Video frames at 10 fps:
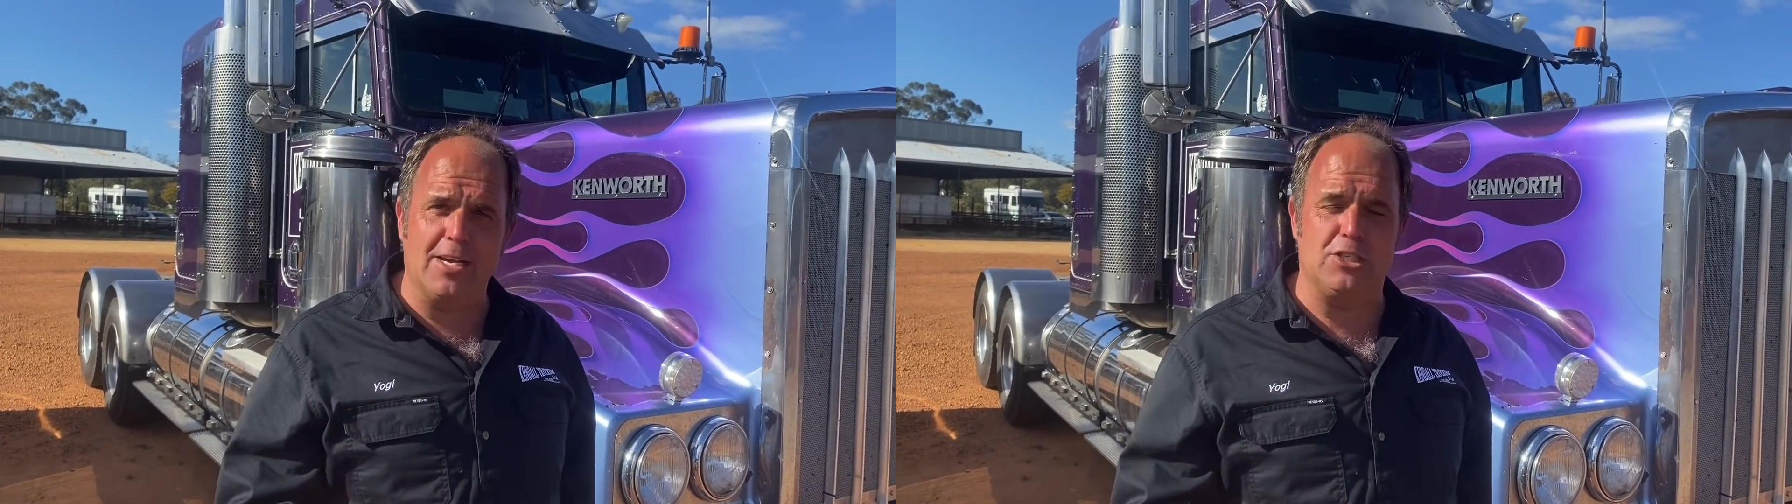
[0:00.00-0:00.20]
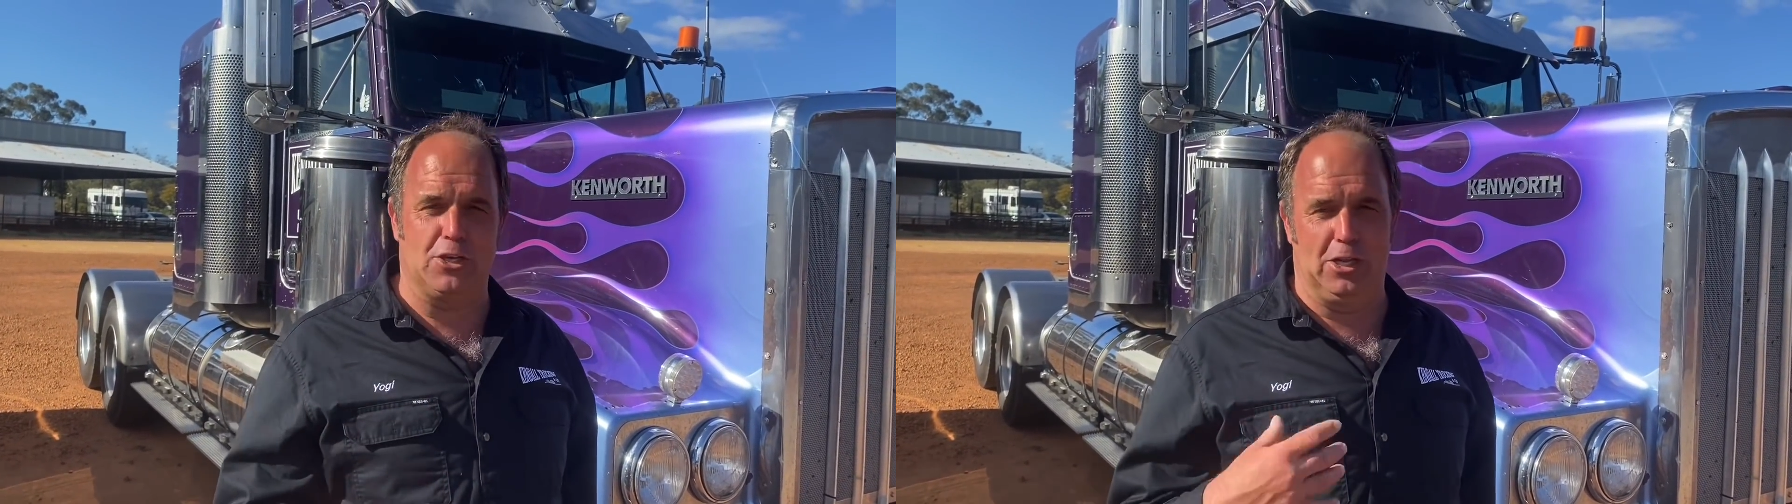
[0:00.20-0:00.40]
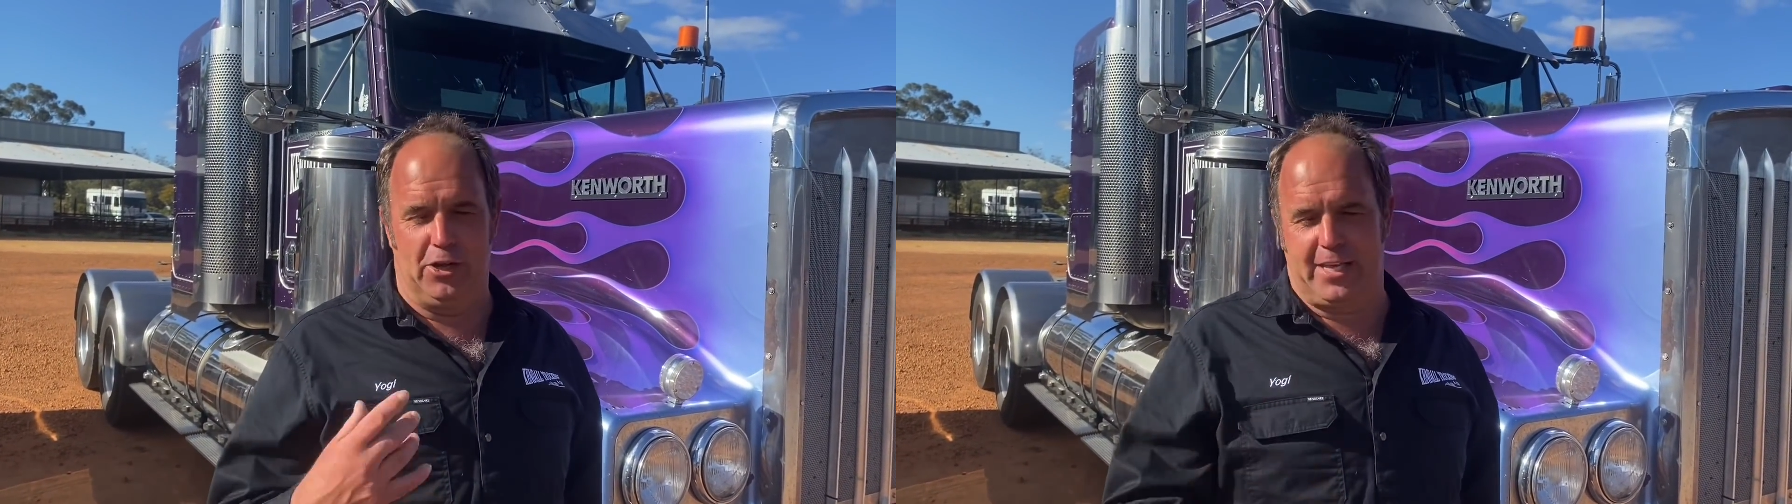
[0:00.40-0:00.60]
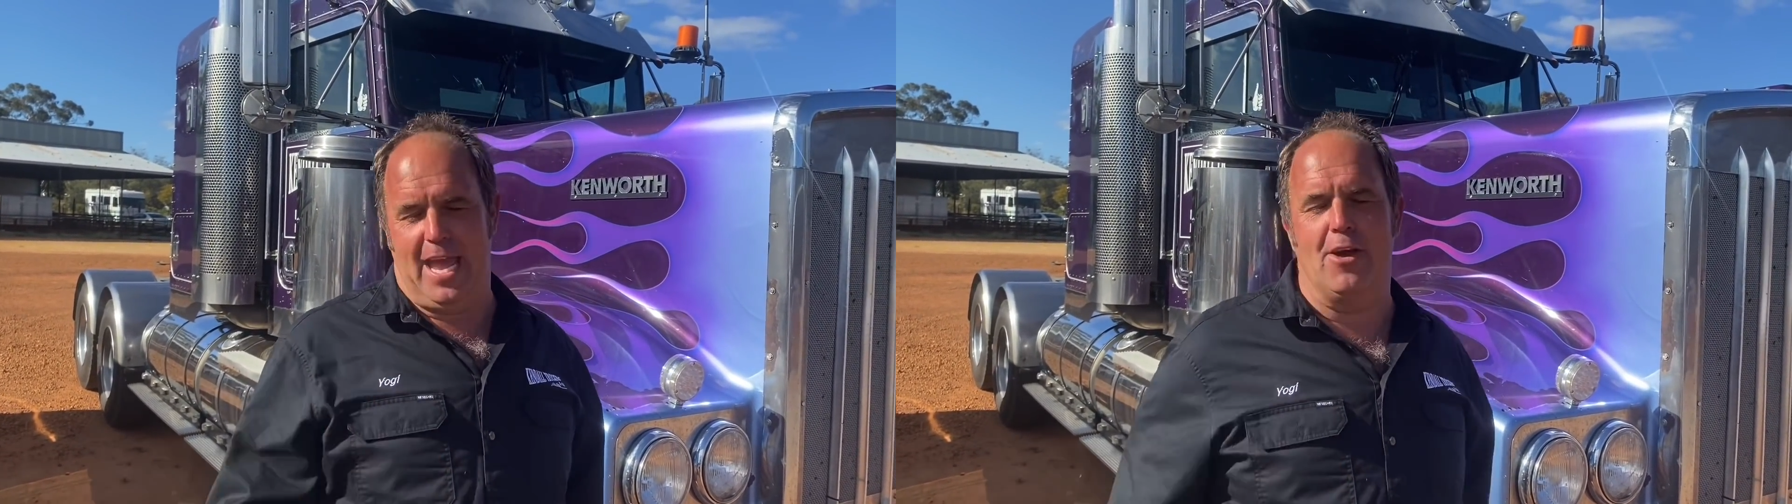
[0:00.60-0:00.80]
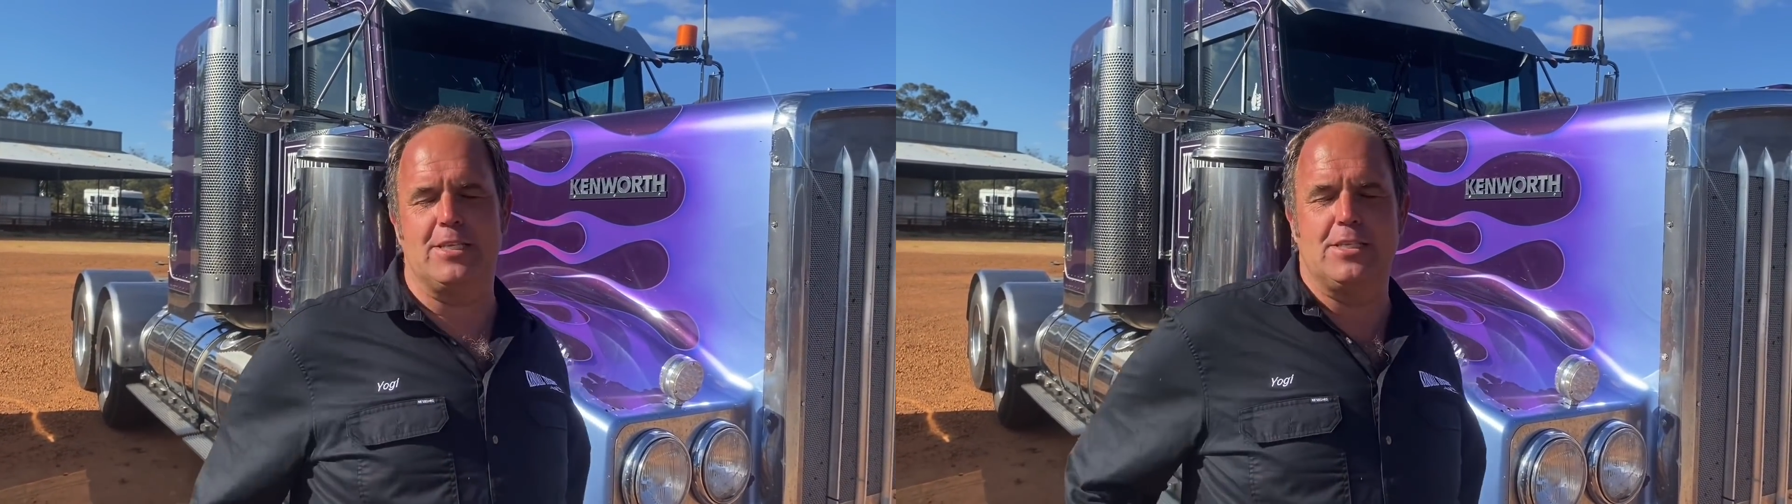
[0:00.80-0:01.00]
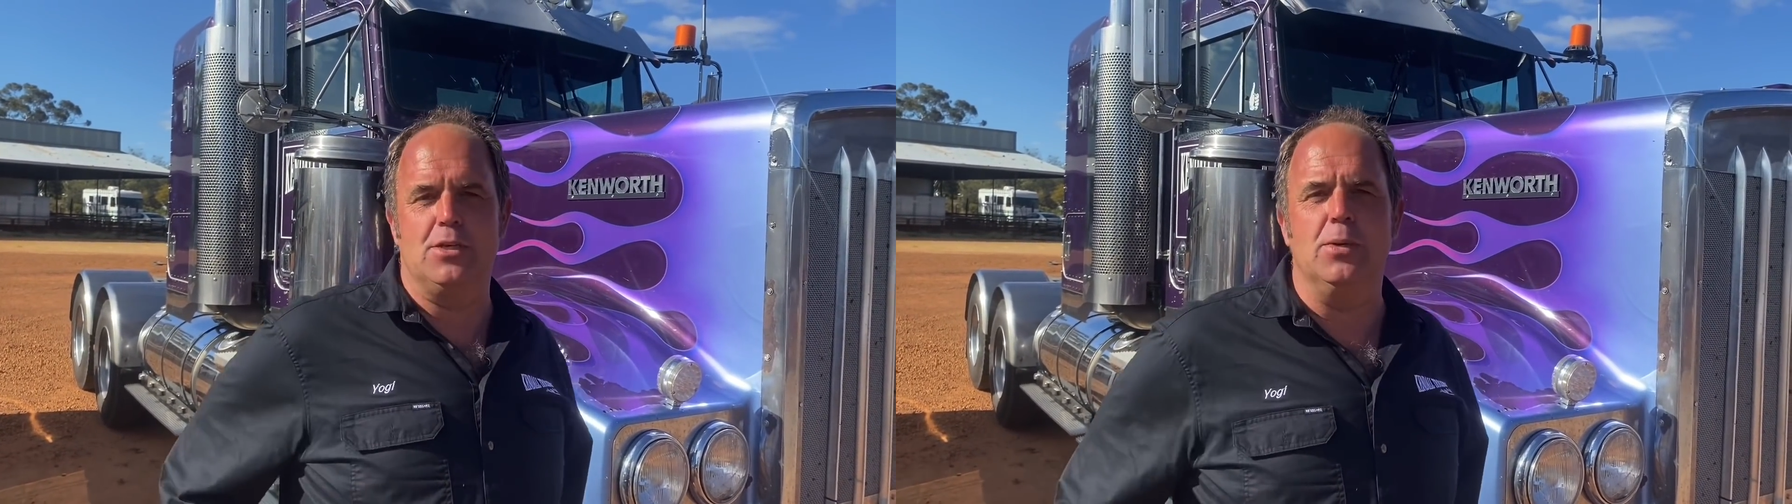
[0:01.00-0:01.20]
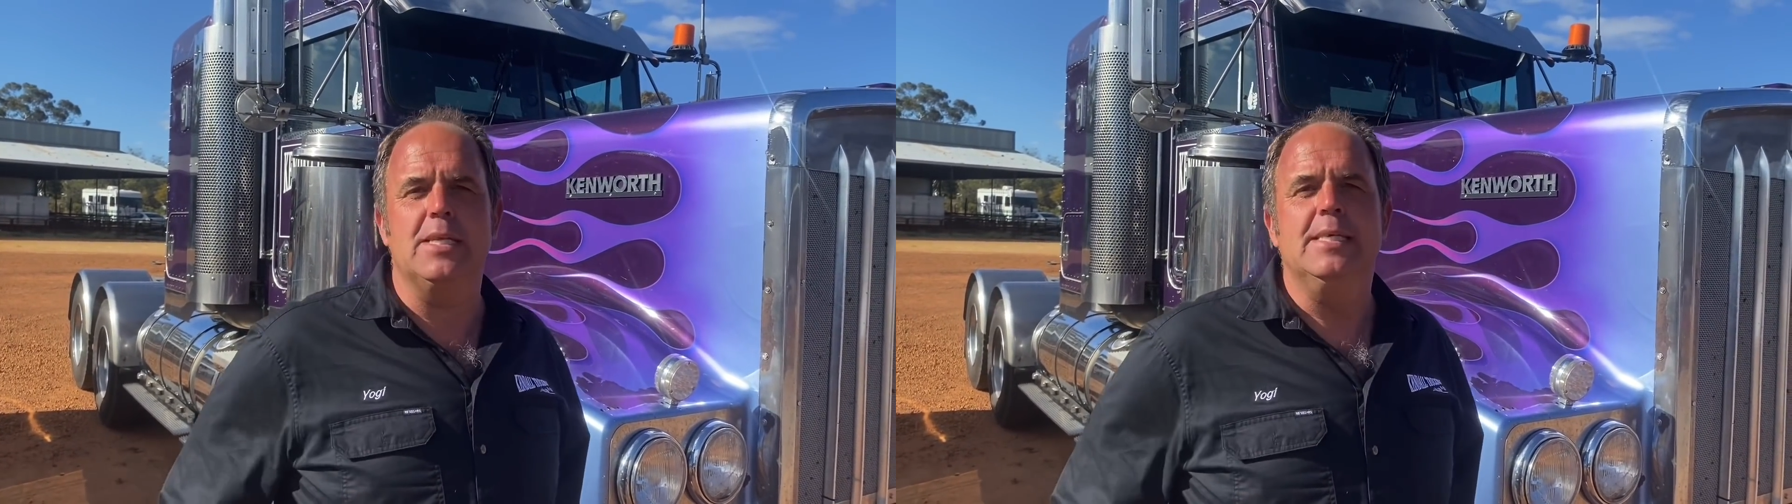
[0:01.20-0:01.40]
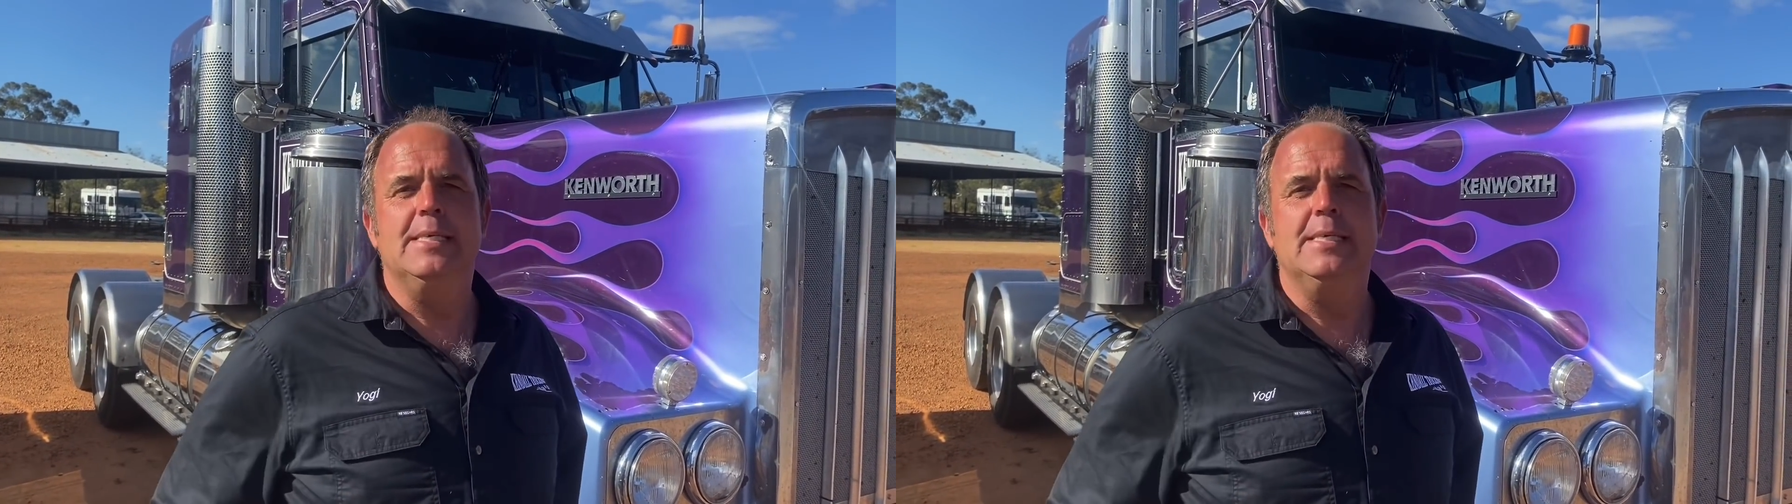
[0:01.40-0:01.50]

She's got a lot of character to it.